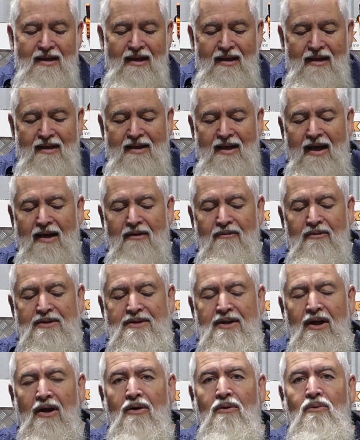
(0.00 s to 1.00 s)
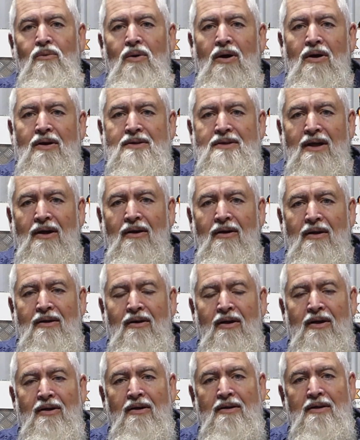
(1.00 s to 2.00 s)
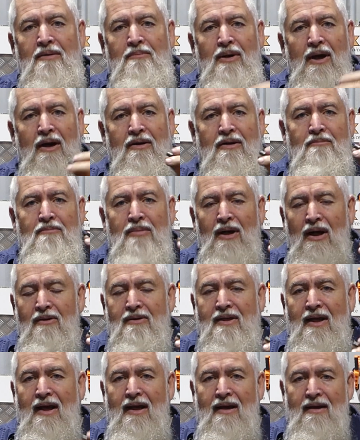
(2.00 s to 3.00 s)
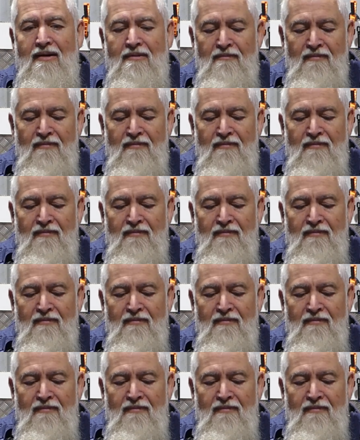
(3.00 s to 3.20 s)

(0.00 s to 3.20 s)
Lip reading: the end result was that I got the broken bolt out.